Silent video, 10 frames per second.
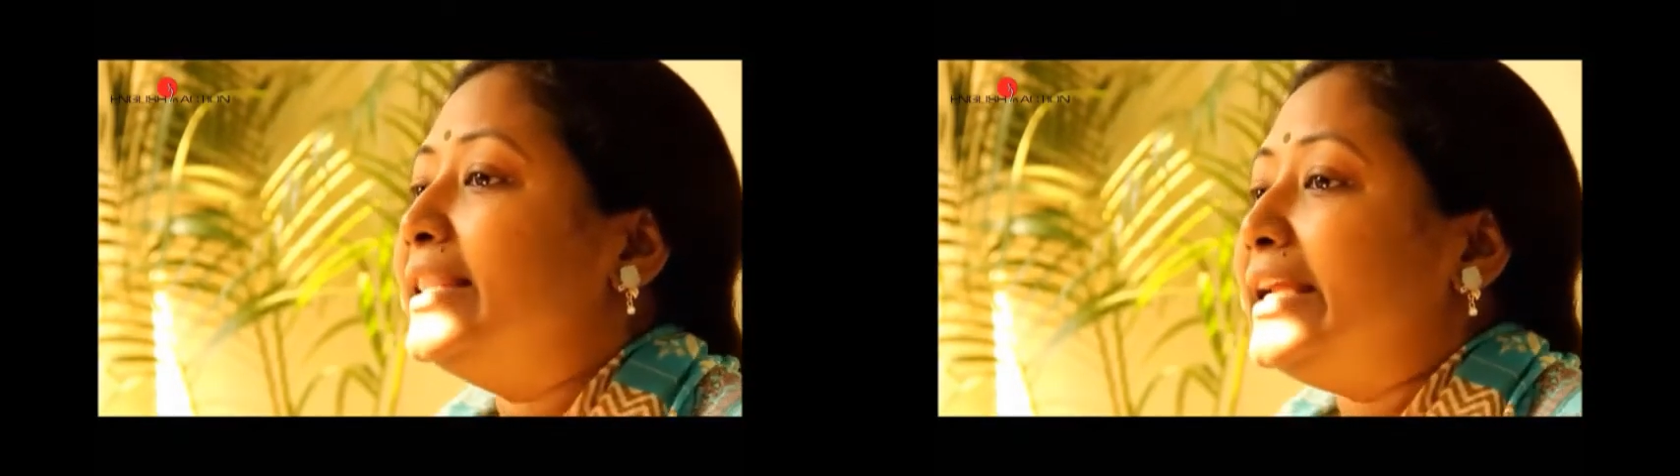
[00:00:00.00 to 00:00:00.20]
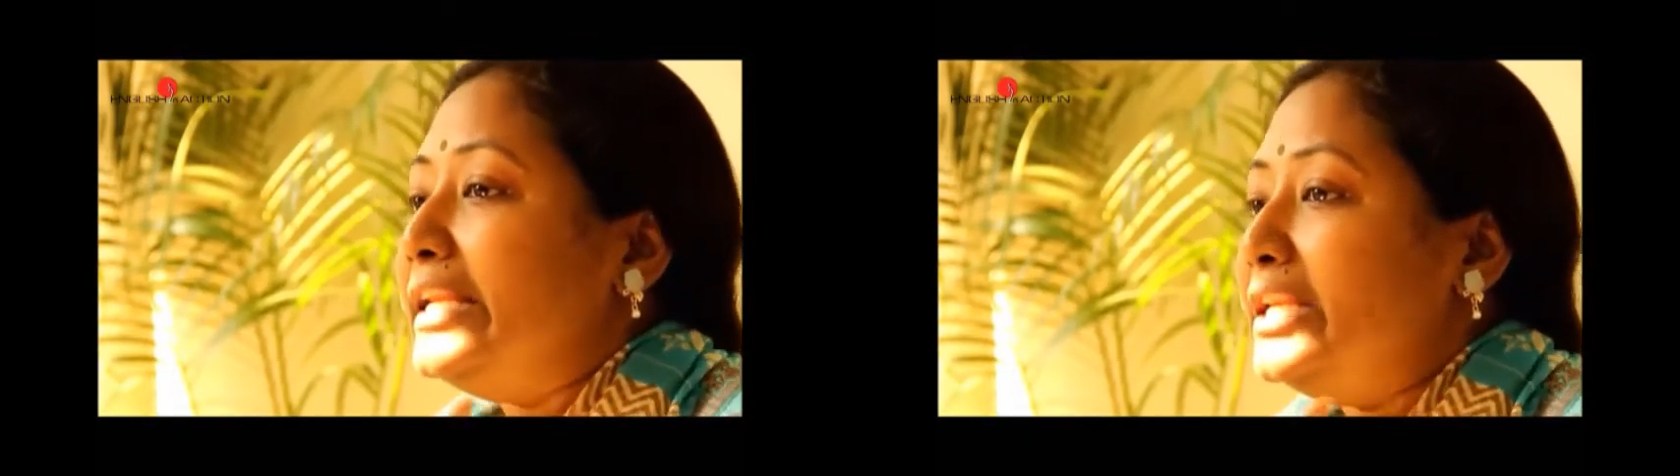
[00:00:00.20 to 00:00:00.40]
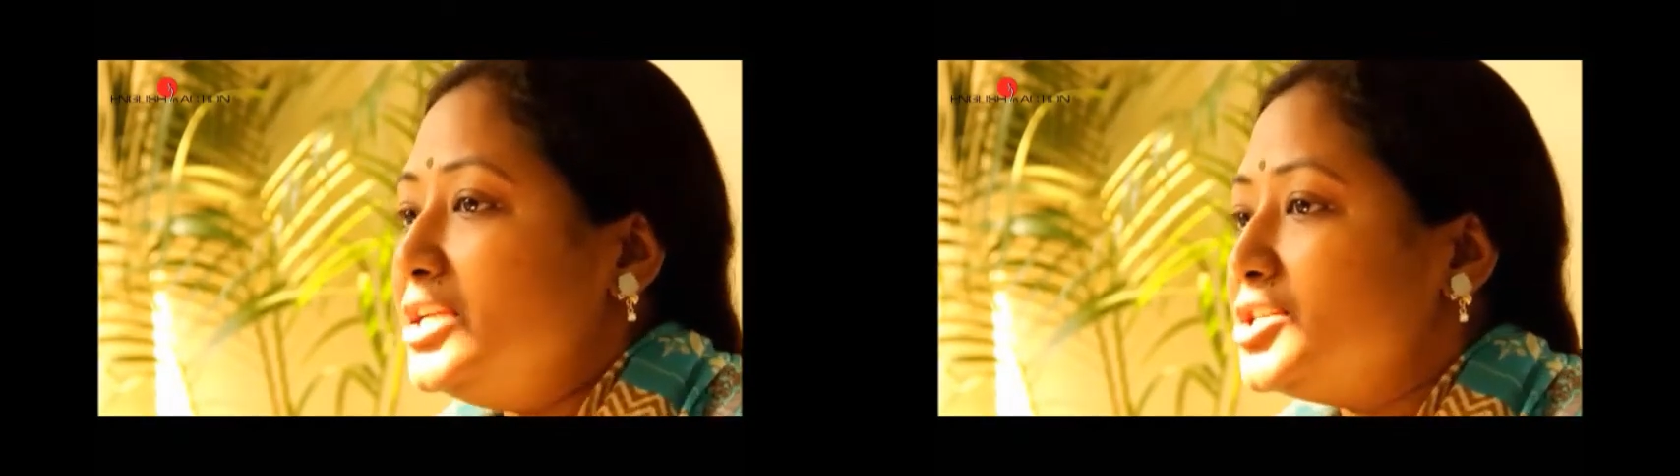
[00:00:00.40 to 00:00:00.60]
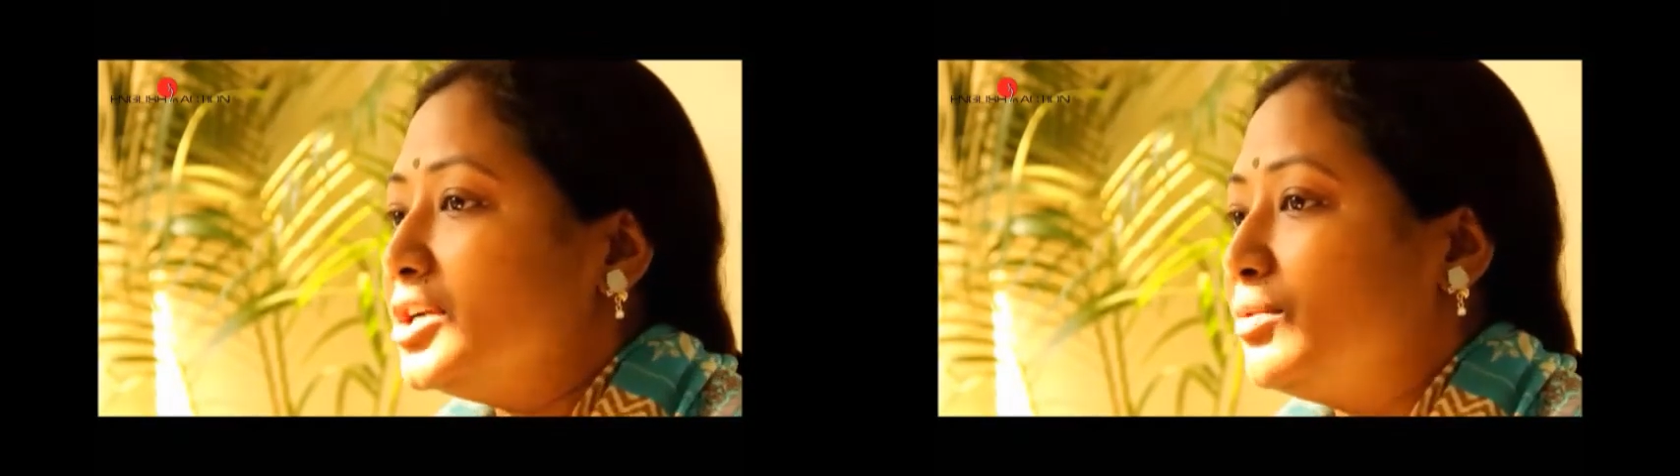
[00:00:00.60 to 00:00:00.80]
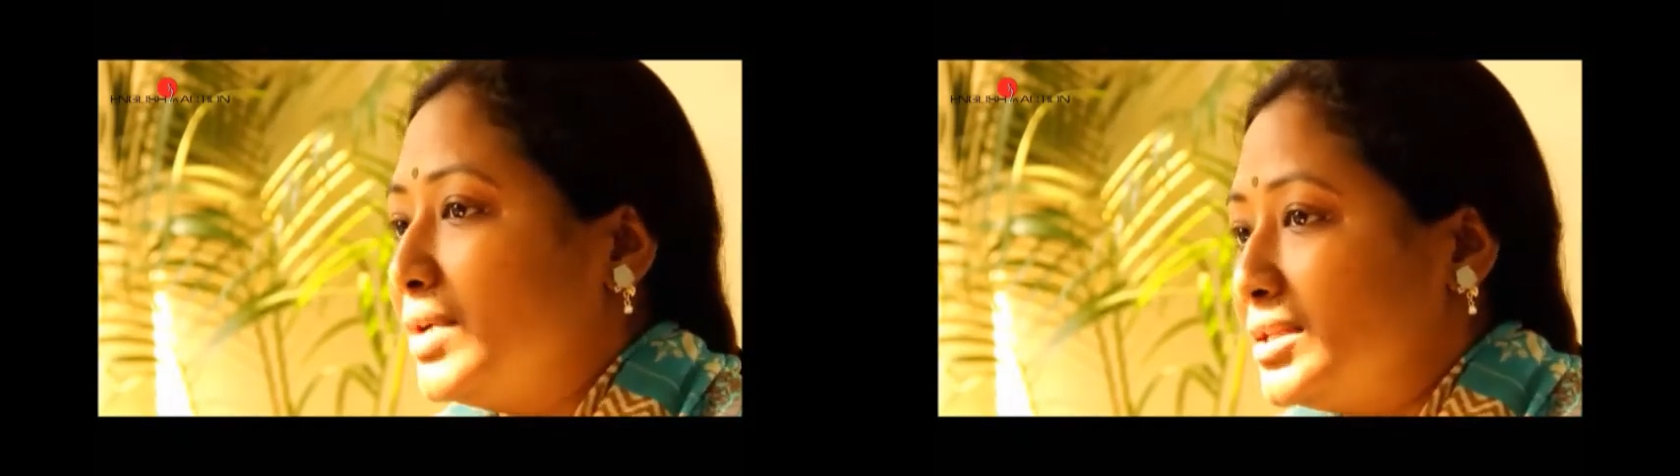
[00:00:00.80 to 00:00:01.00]
the
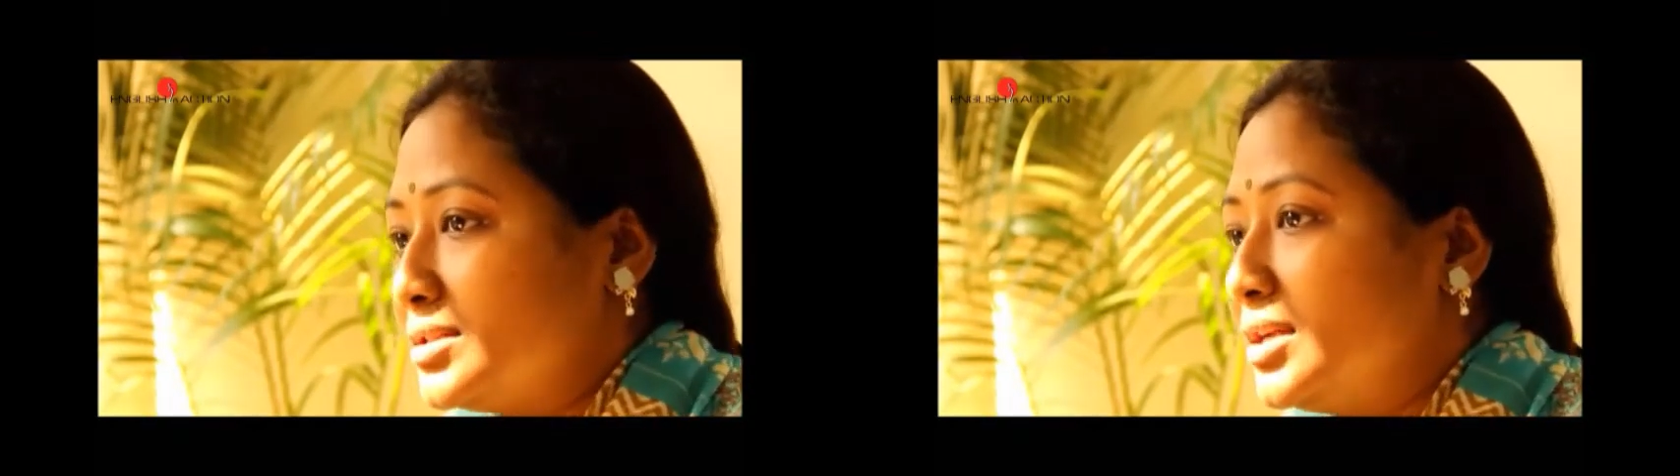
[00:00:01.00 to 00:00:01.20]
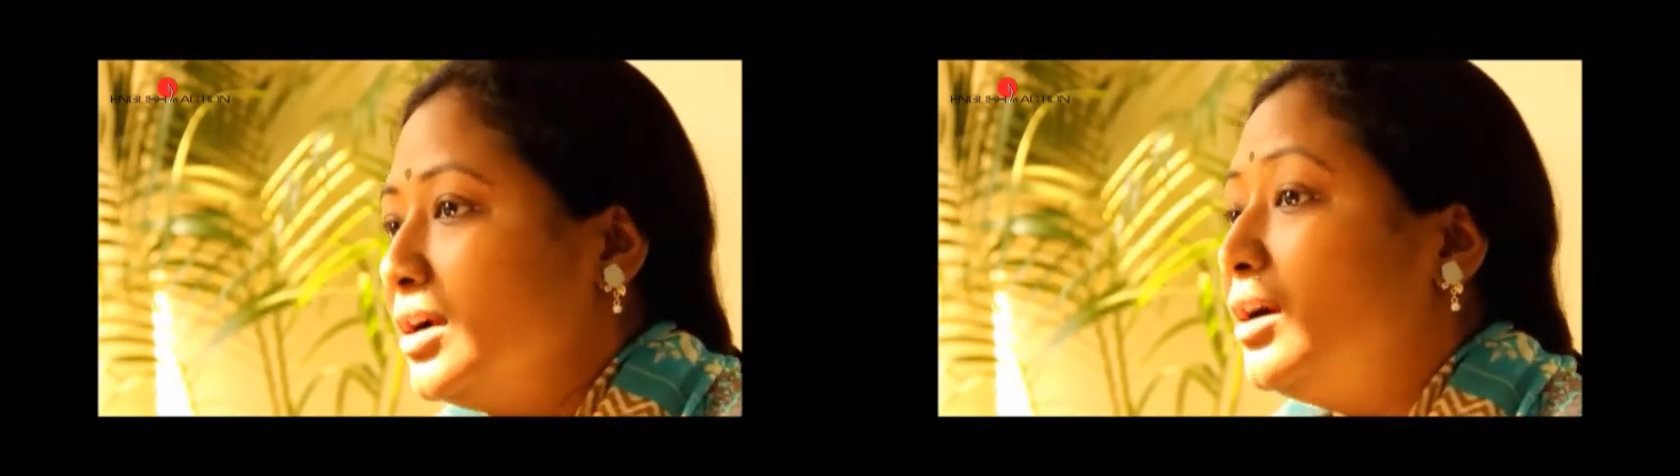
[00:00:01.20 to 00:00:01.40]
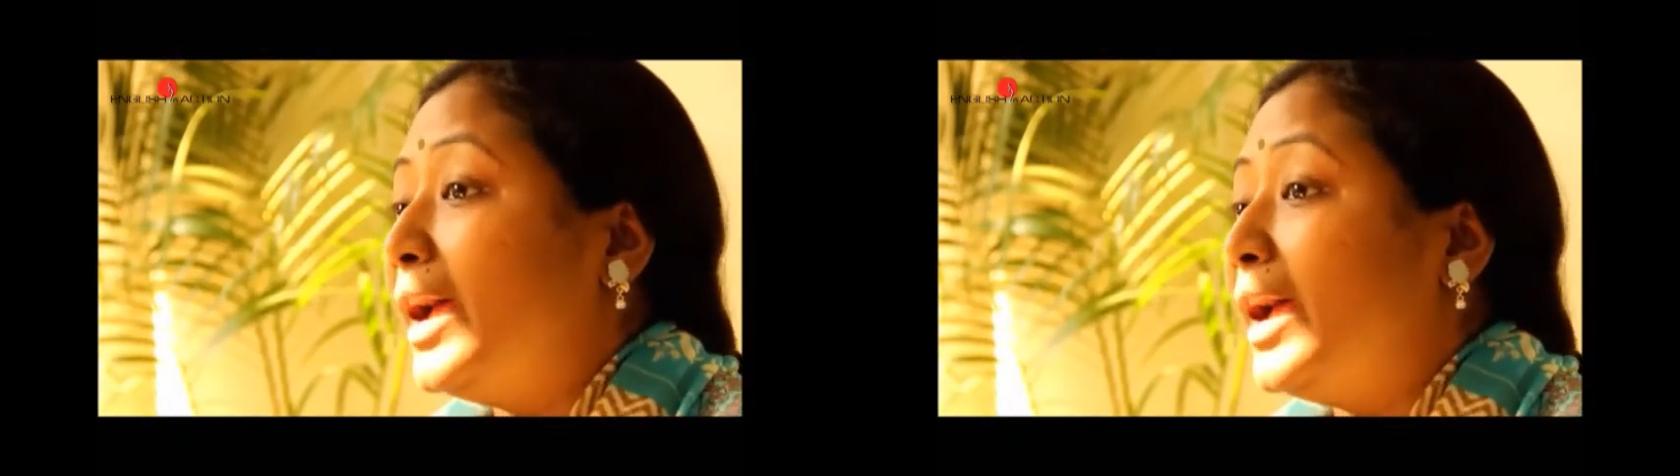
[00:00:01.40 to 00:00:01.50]
initial ones